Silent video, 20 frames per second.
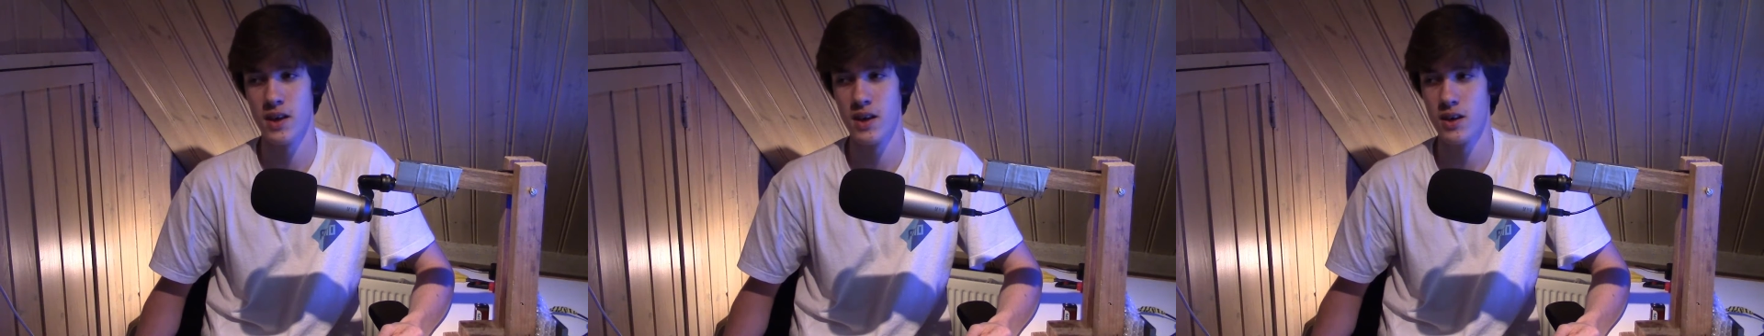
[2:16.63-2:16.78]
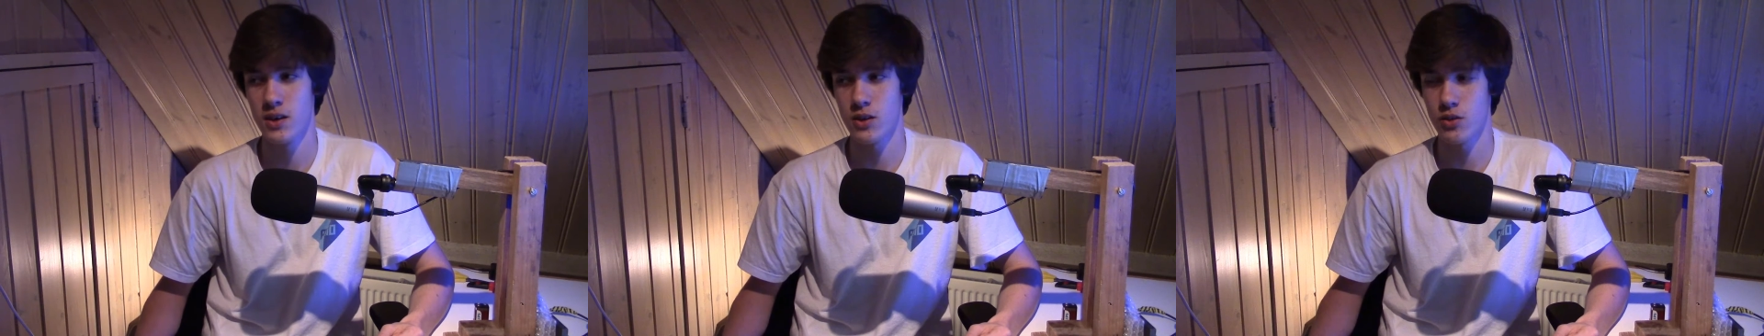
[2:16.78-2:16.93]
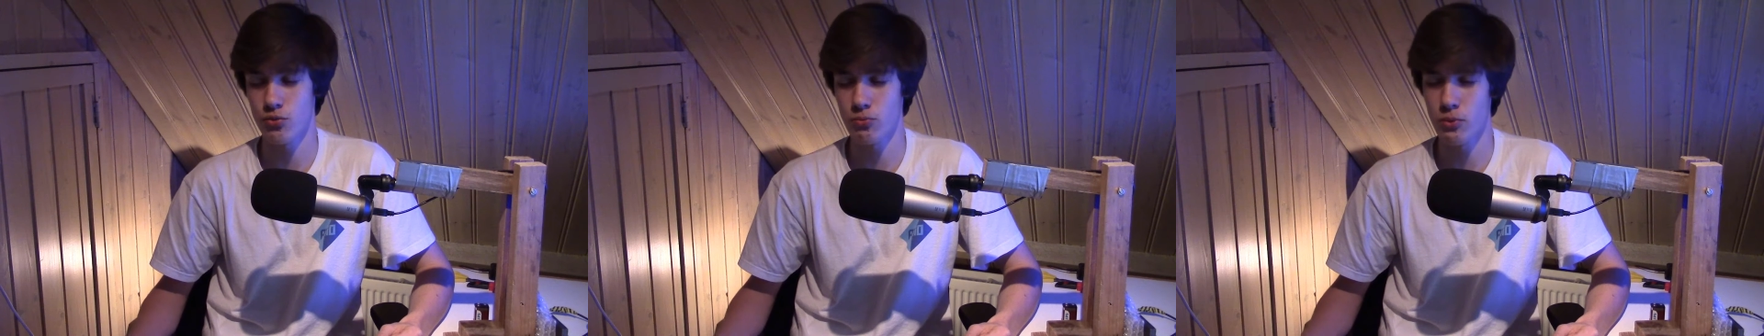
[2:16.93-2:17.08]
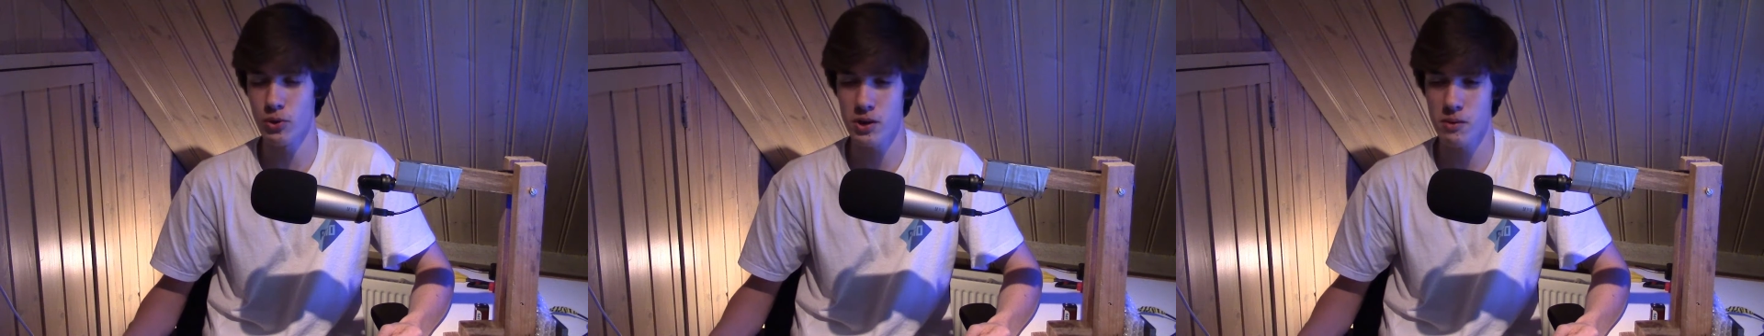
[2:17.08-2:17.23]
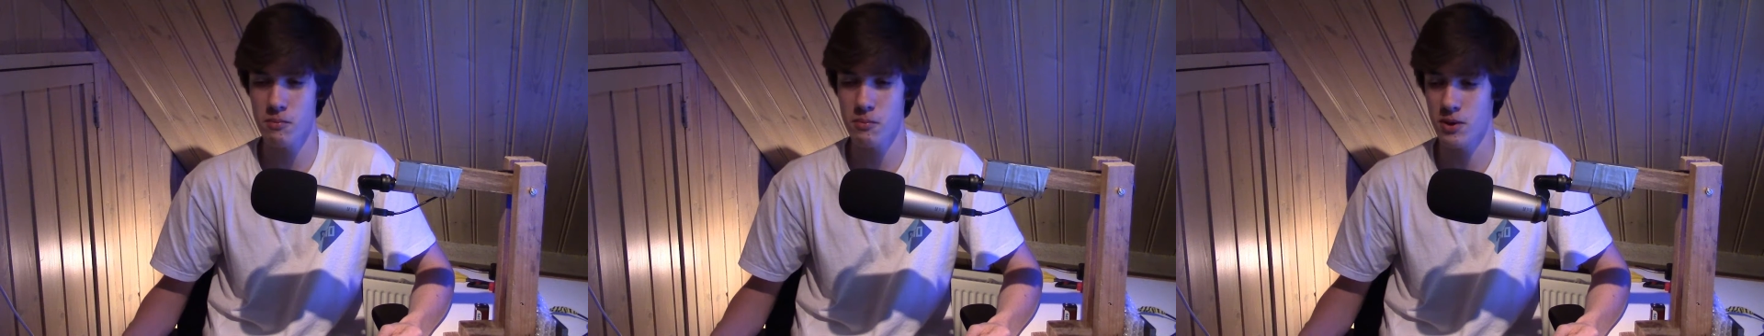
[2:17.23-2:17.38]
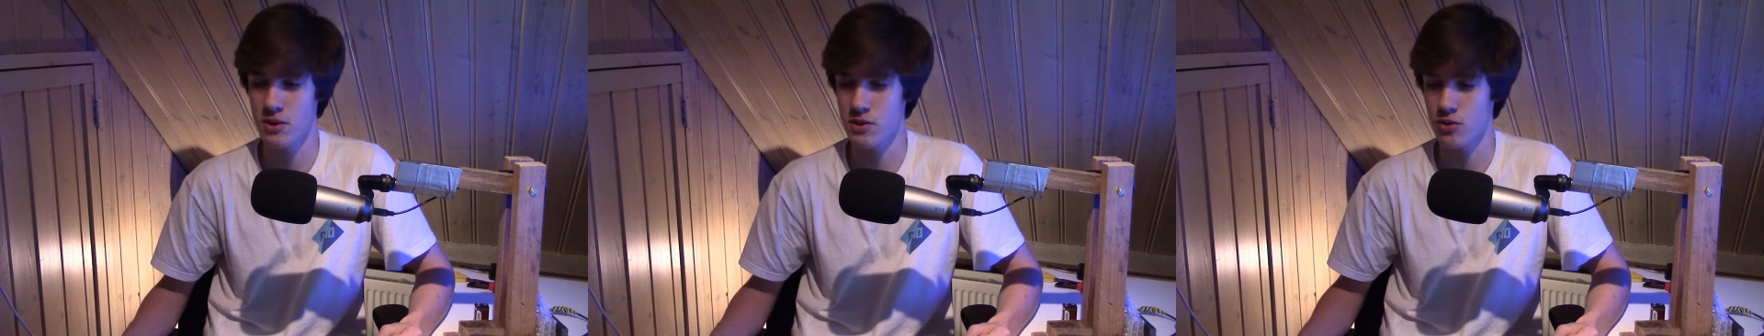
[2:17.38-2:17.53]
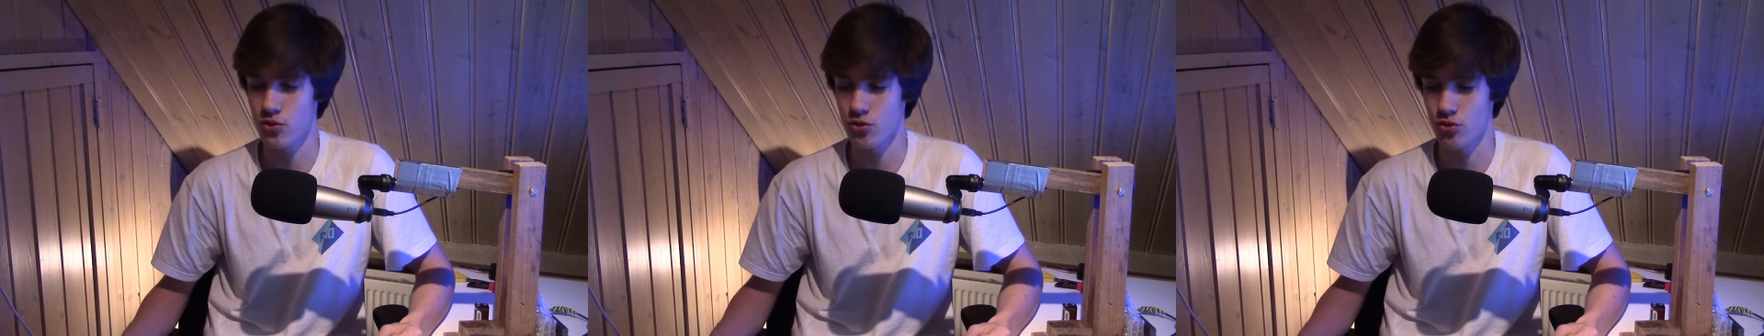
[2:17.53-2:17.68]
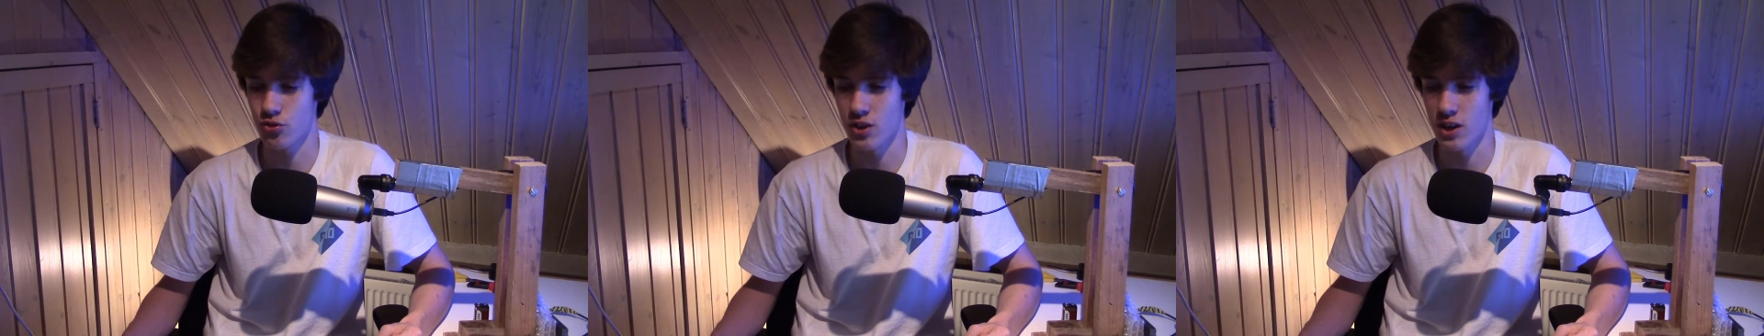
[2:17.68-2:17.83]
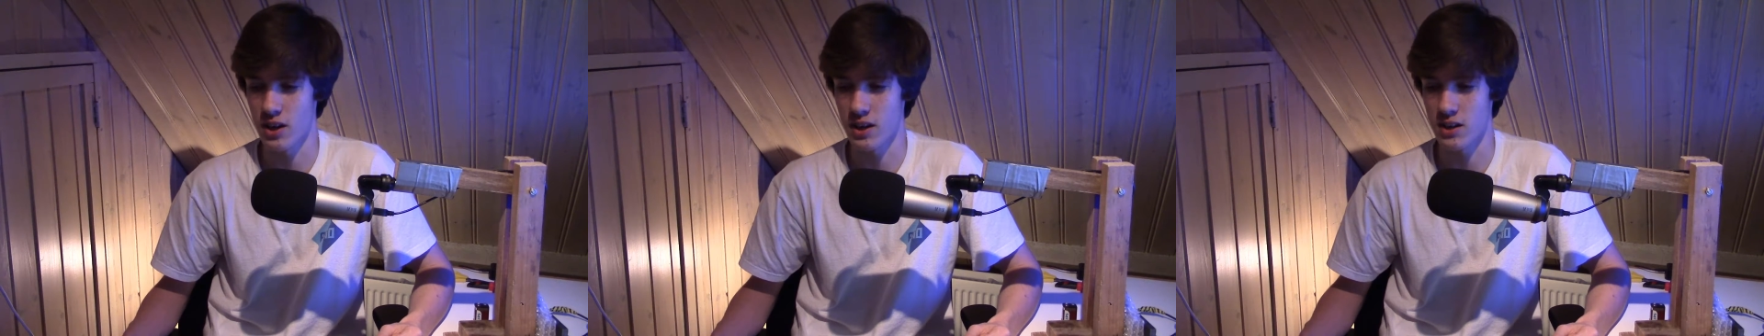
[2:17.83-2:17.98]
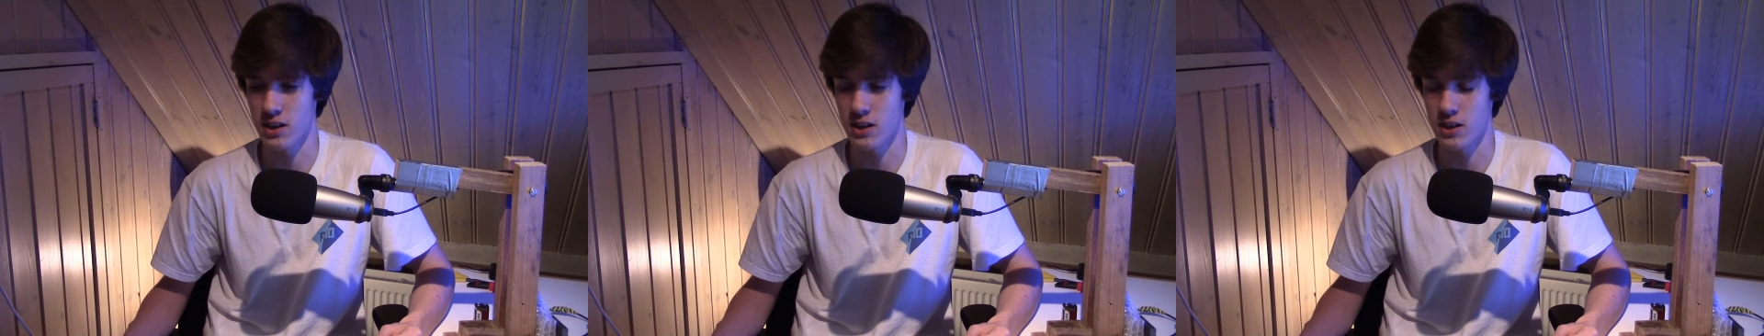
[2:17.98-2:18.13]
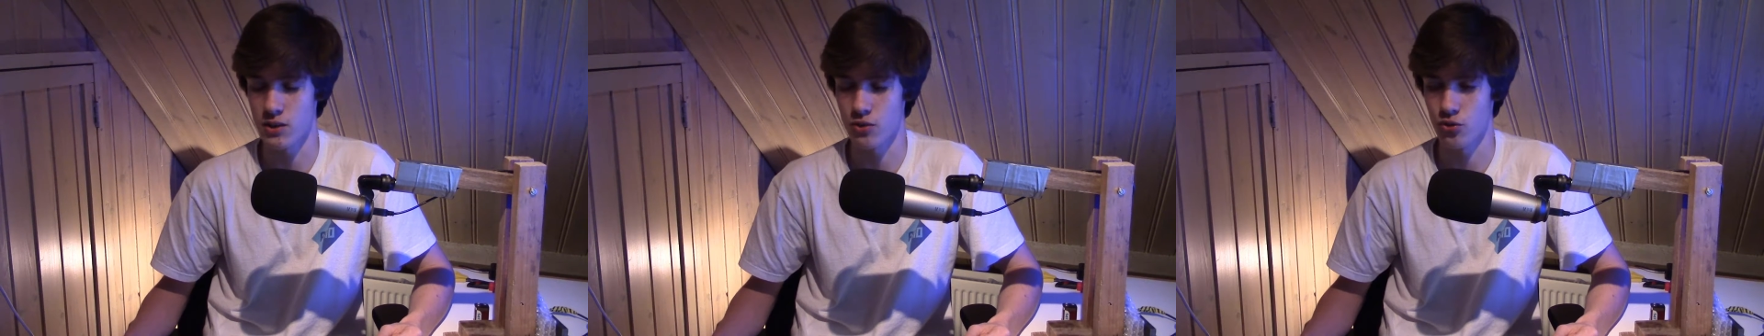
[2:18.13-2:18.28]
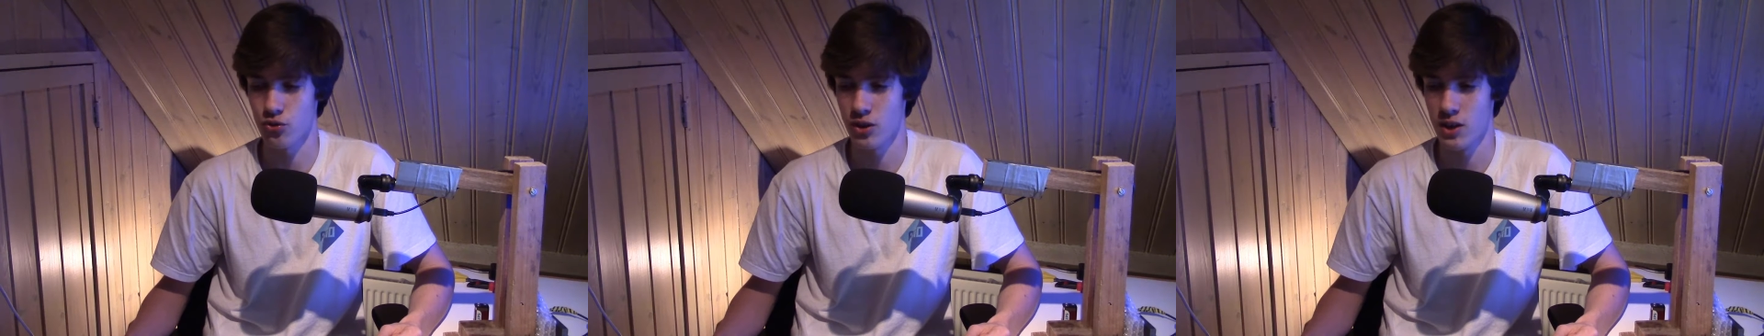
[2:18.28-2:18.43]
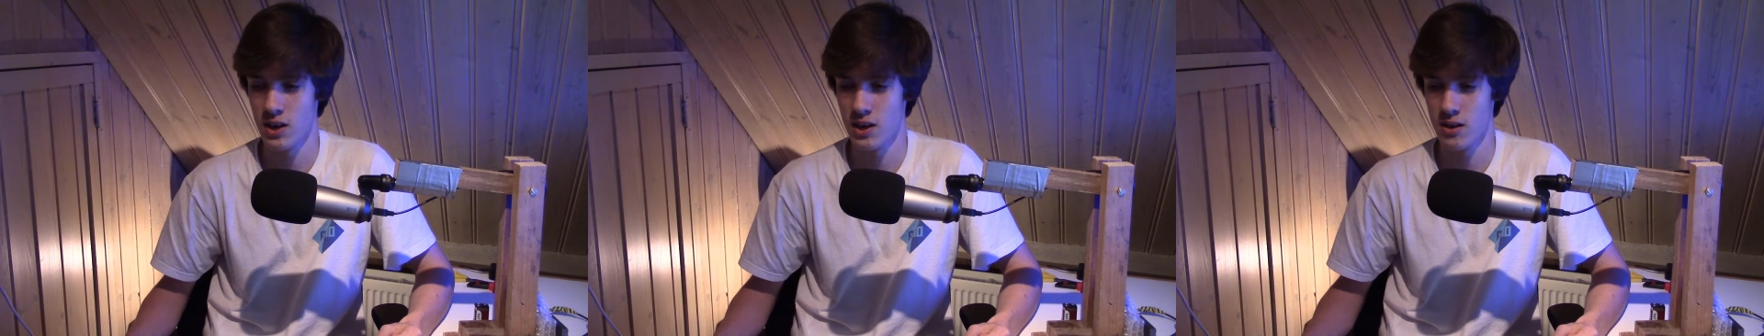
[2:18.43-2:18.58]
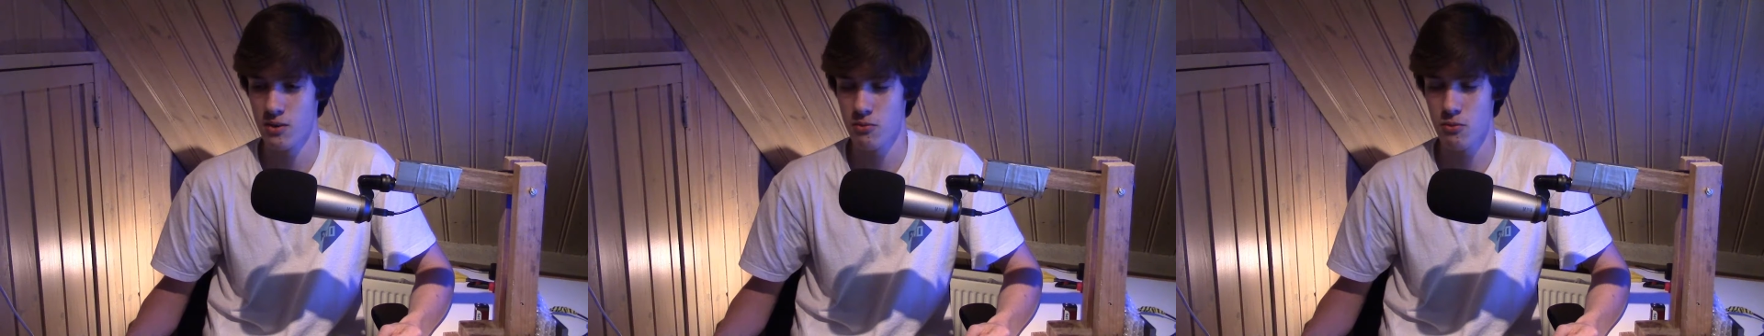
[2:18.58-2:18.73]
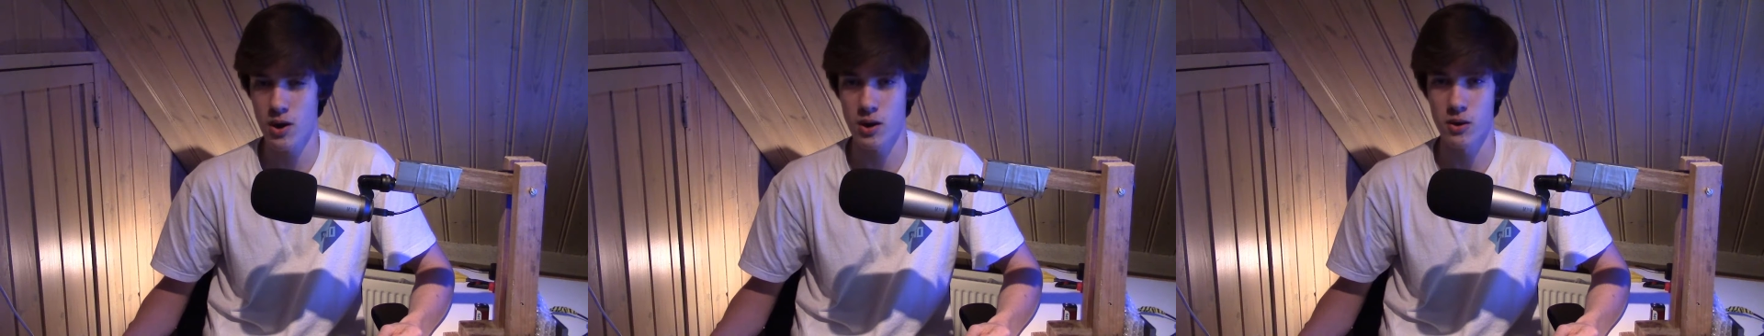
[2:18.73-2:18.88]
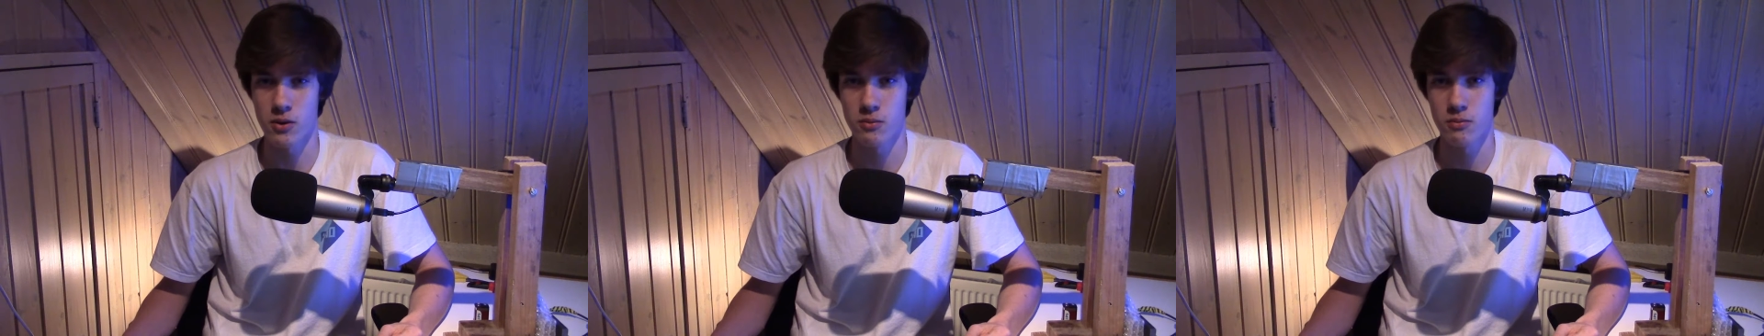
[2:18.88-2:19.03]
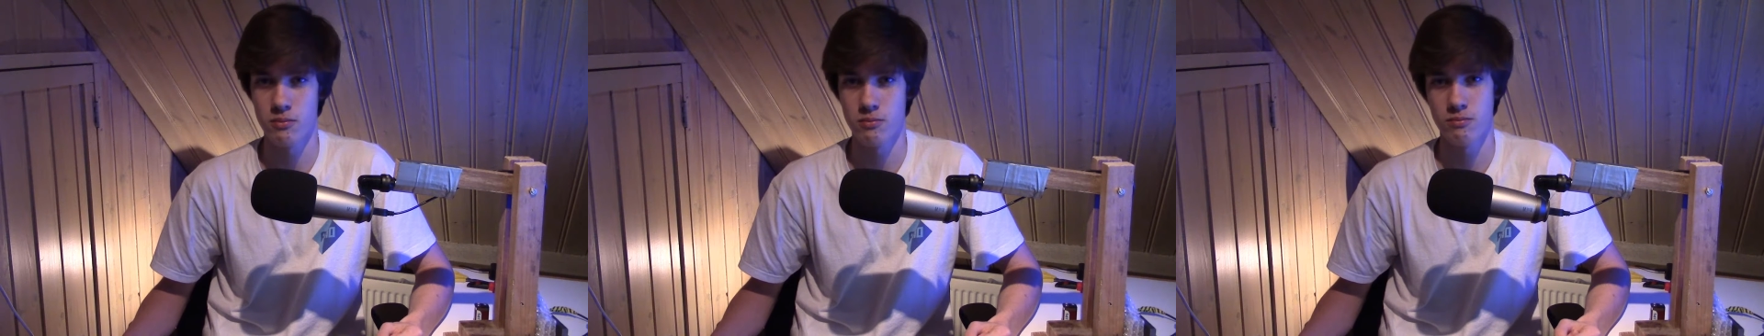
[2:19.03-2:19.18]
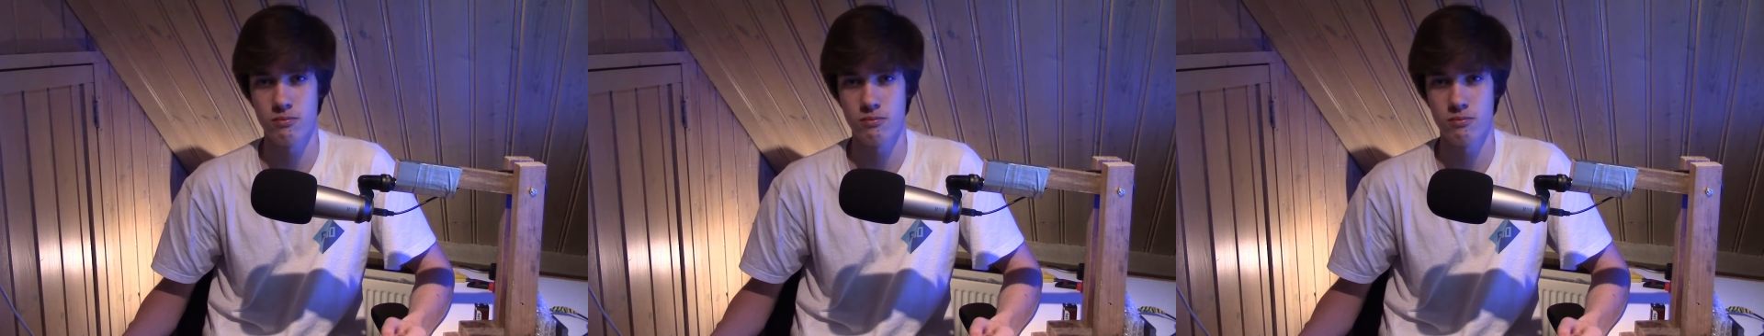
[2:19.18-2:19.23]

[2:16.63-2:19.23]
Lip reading: because what it might just say is, well,